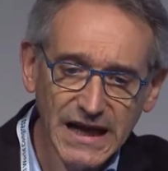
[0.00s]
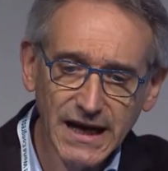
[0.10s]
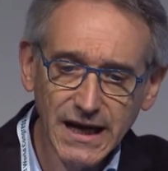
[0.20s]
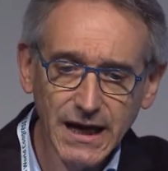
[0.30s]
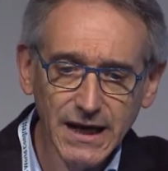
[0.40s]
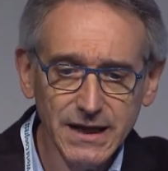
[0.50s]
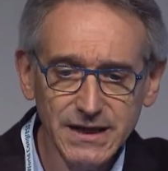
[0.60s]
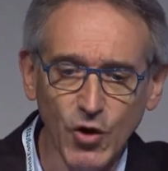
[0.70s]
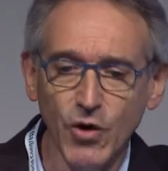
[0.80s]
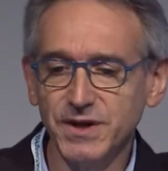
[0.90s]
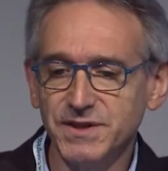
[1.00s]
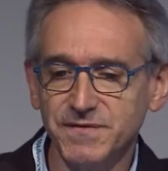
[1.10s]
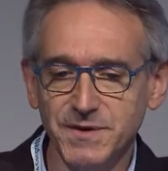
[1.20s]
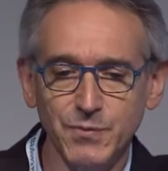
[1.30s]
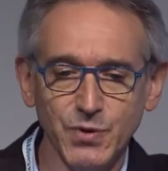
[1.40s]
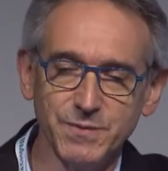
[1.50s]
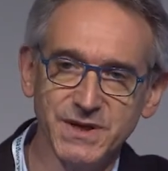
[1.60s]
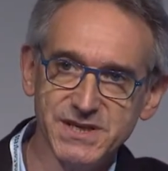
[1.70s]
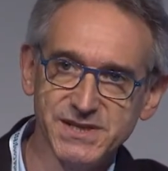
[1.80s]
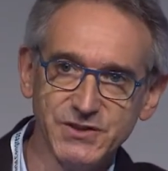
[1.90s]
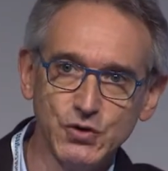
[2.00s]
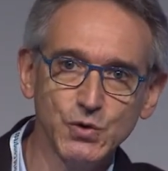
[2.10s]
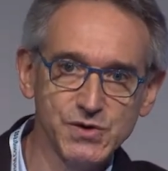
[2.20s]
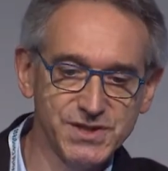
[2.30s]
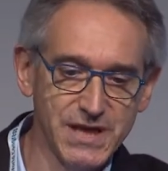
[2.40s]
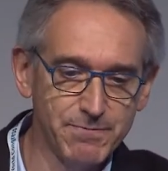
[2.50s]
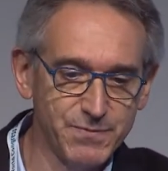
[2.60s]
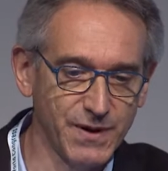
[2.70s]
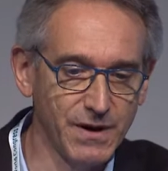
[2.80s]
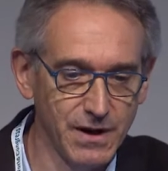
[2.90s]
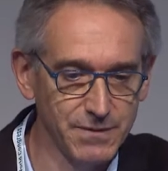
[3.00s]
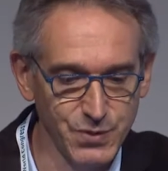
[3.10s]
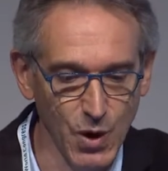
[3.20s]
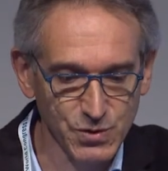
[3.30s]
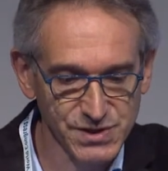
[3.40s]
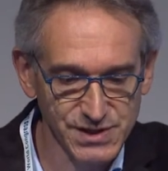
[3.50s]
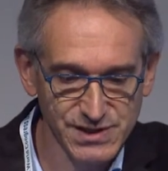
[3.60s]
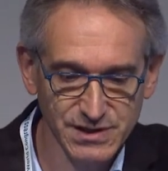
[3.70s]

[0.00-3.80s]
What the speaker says: cognitive impairment is a two-step process.